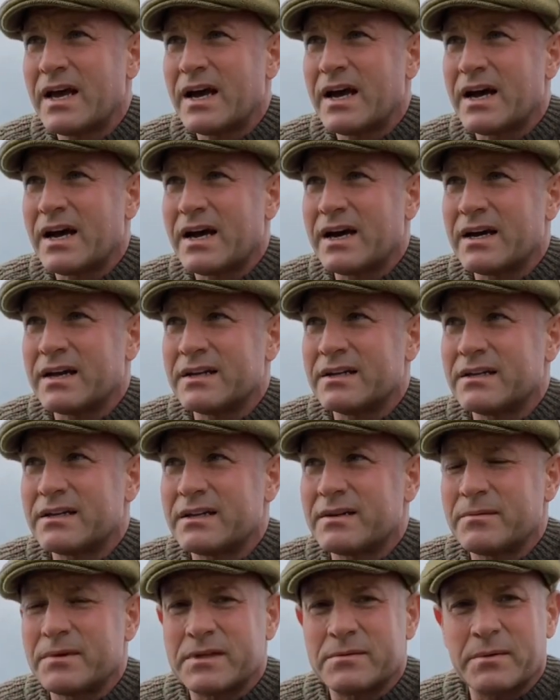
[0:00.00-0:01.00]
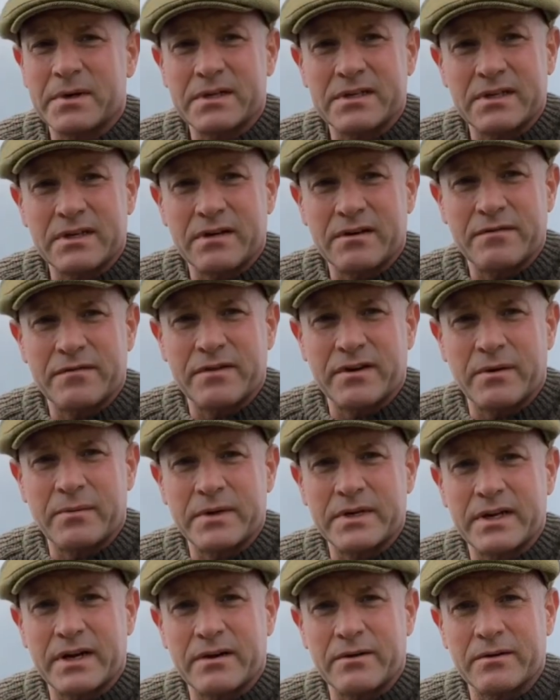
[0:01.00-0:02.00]
and it's basically going to throw it
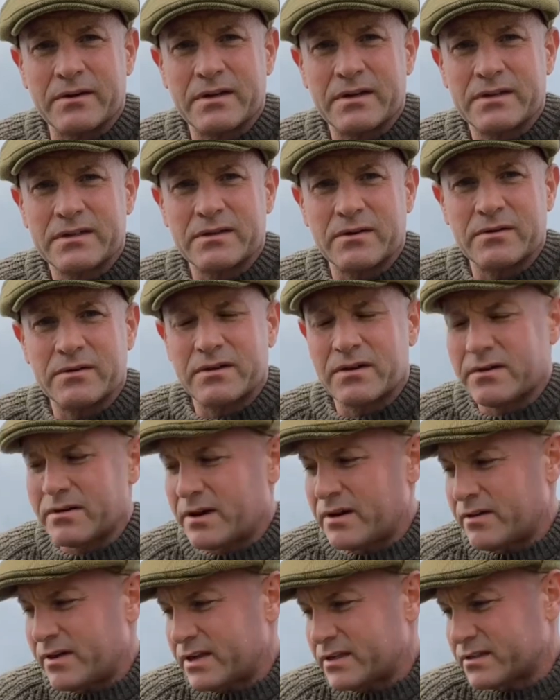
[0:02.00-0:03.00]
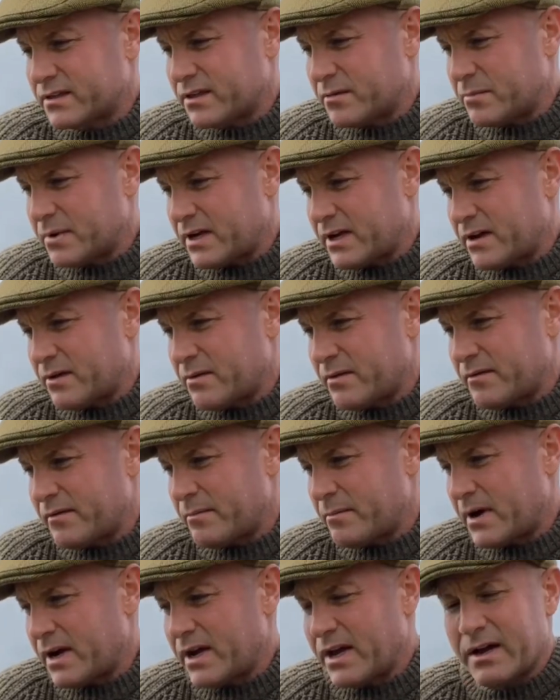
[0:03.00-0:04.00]
down. So I don't know how that's going to pan out, whether it
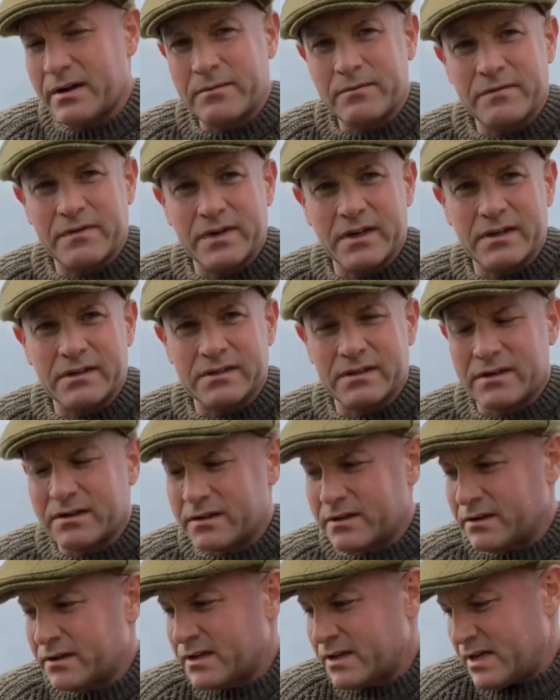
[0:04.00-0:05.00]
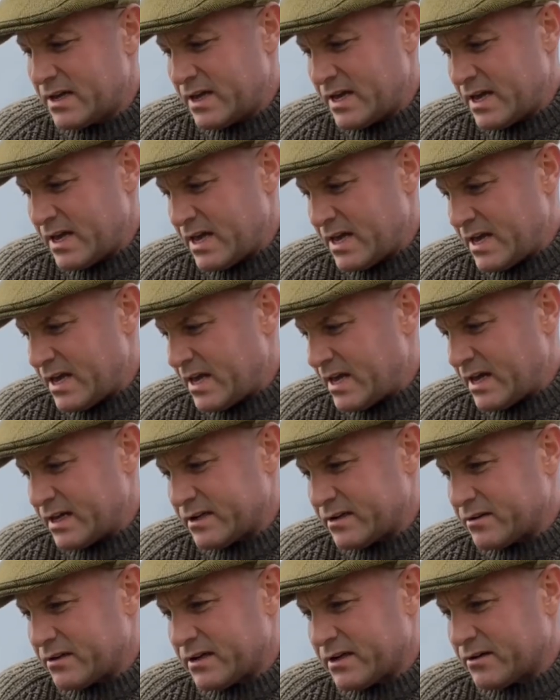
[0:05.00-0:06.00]
might help things or I
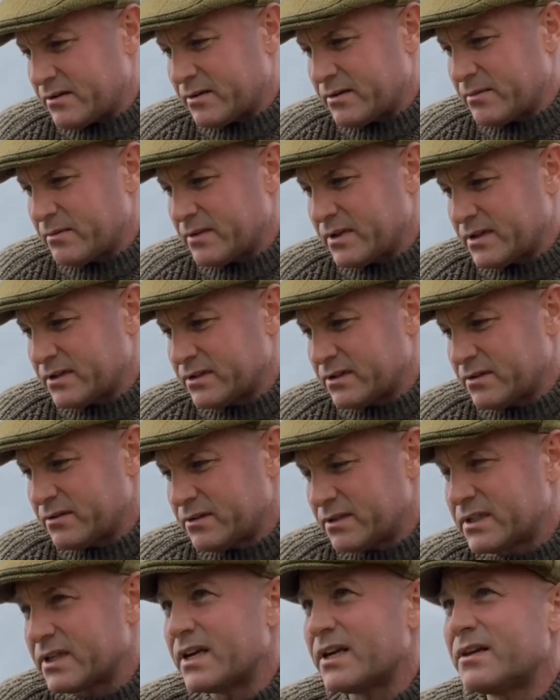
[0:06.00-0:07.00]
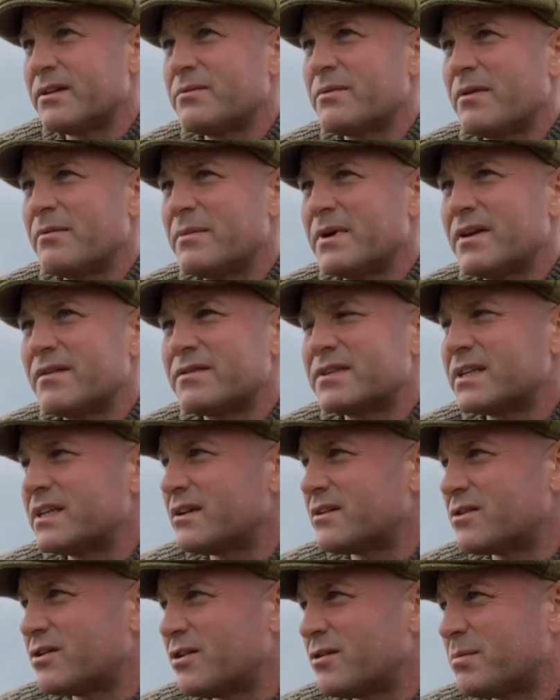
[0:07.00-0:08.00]
don't know. We'll soon see. I mean, I've seen a
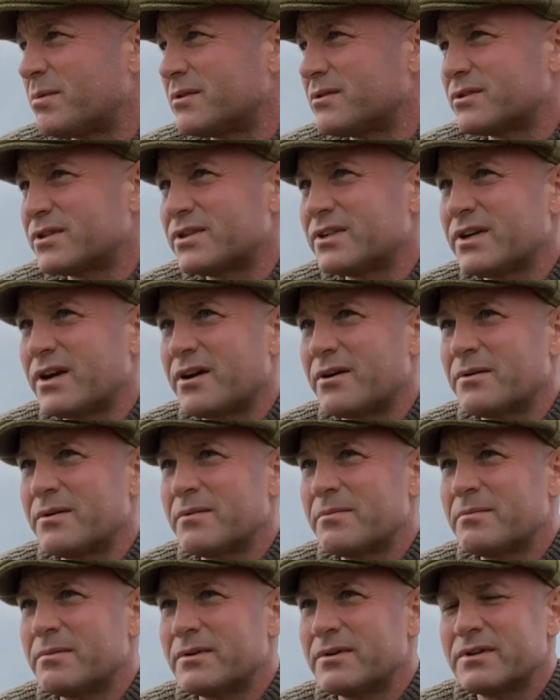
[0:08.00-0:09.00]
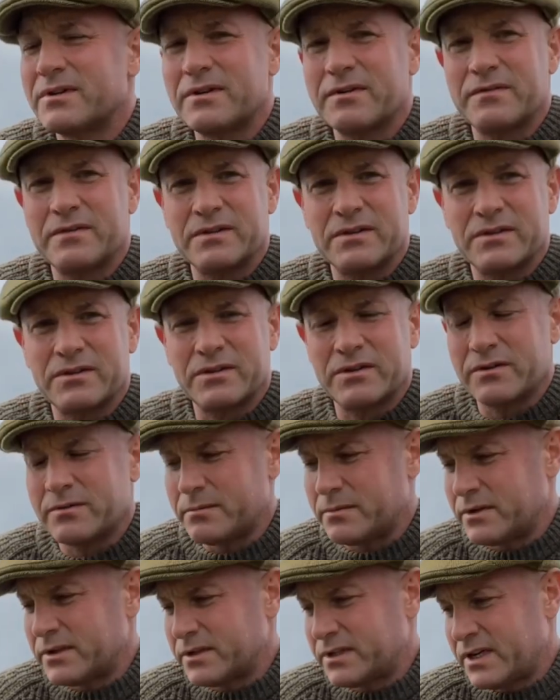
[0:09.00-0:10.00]
couple show, but nothing too
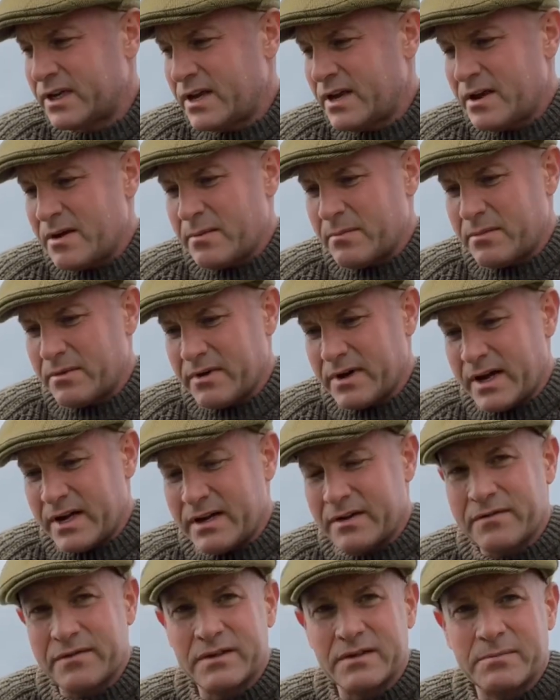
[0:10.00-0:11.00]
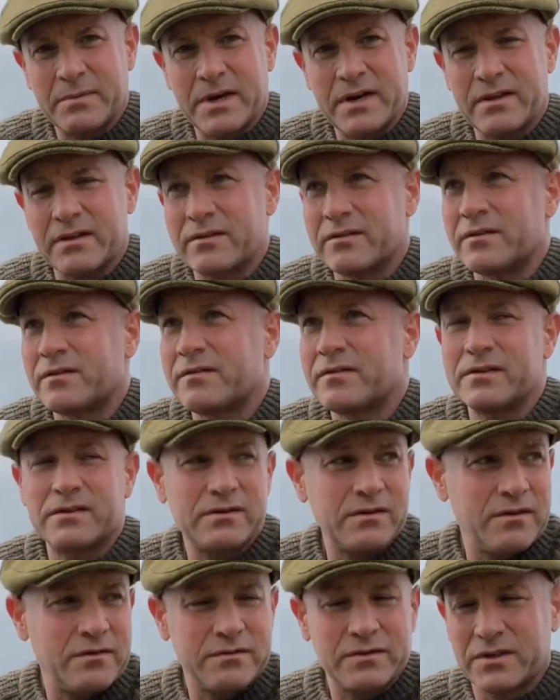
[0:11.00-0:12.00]
much, but anything's better than nothing.
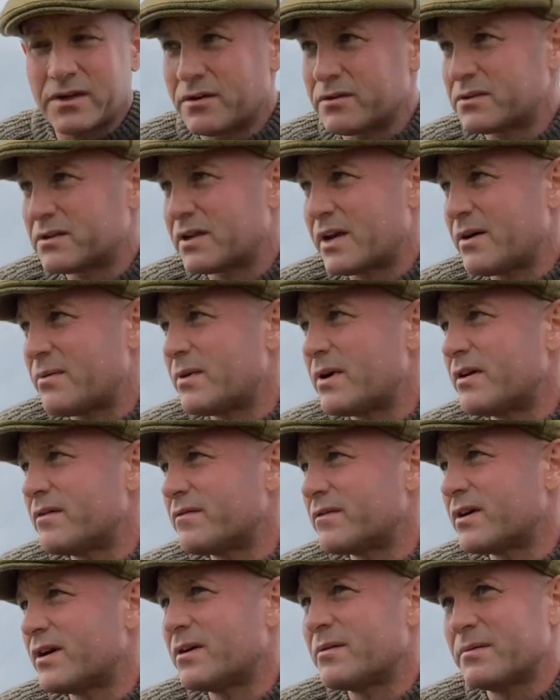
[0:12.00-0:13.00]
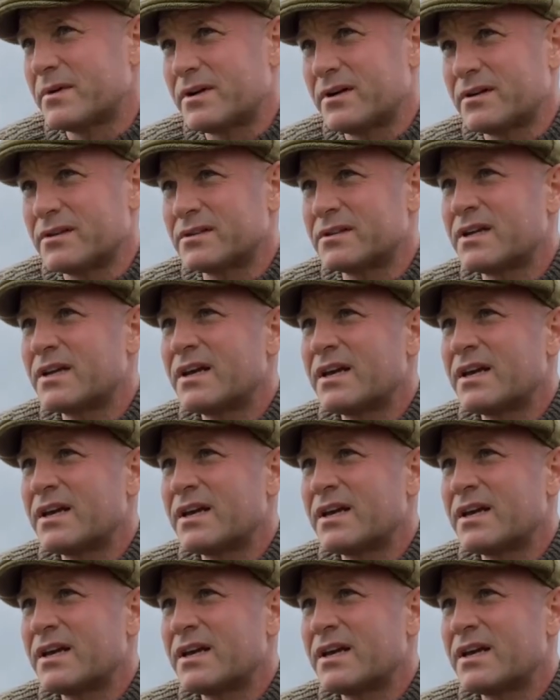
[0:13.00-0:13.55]
So I've chose to get where I've got, because